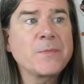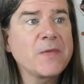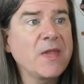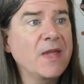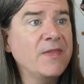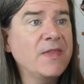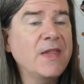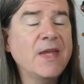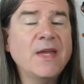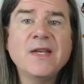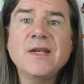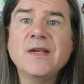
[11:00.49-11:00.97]

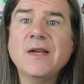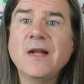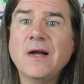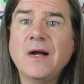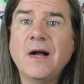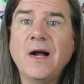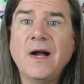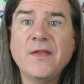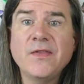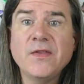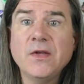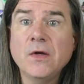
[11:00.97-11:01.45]
And then
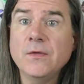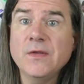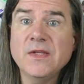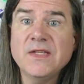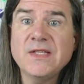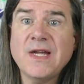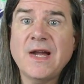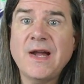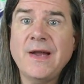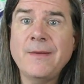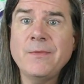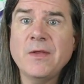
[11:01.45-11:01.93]
the only
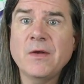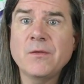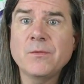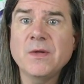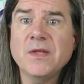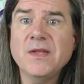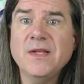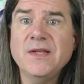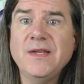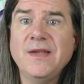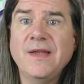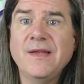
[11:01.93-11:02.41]
time that
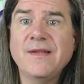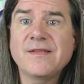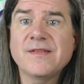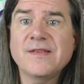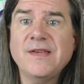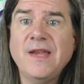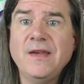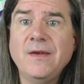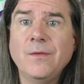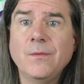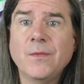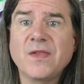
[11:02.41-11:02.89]
really is
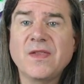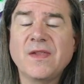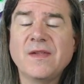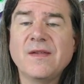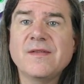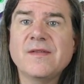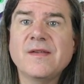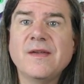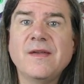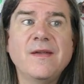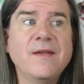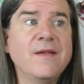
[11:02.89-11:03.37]
taken with
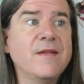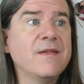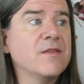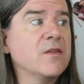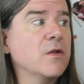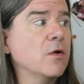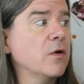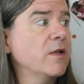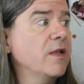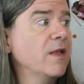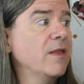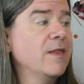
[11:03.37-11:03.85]
this is
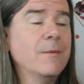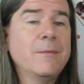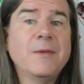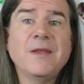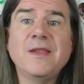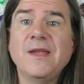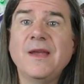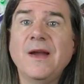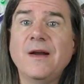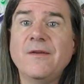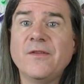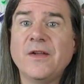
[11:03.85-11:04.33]
cooking them in
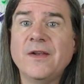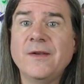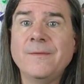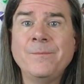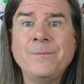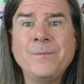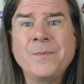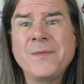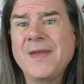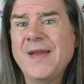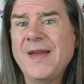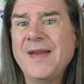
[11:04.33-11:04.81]
the
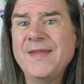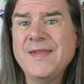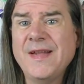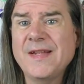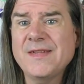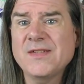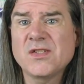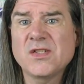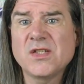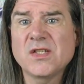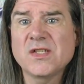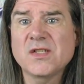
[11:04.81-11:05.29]
oven. And
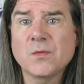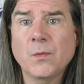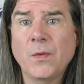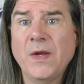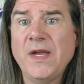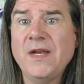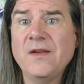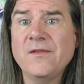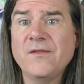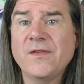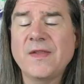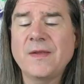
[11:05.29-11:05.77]
that's just
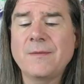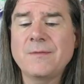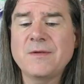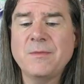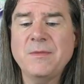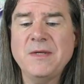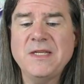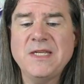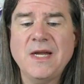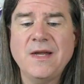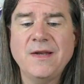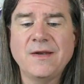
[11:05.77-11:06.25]
waiting for them to
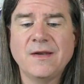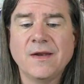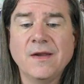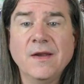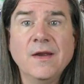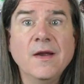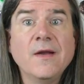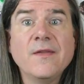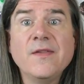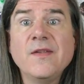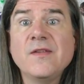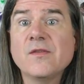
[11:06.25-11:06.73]
be done.
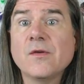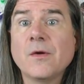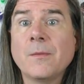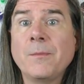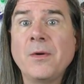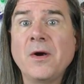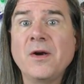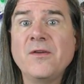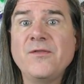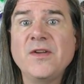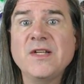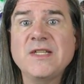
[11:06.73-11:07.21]
These are a
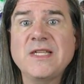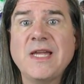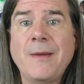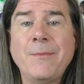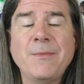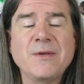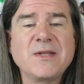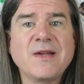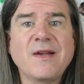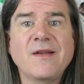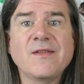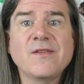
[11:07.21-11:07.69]
perfect
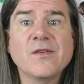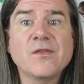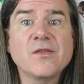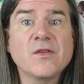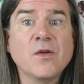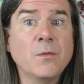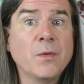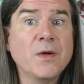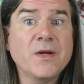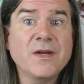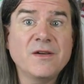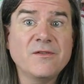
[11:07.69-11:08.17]
appetizer,
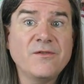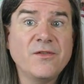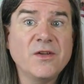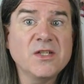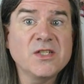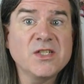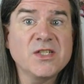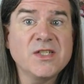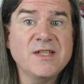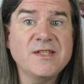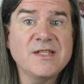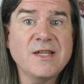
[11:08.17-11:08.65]
so we're going to
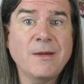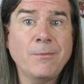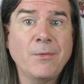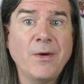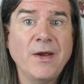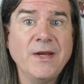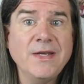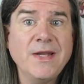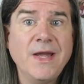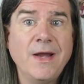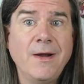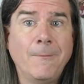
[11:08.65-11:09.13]
finish these up
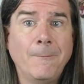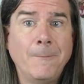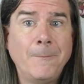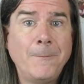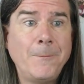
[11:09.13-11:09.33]
right now.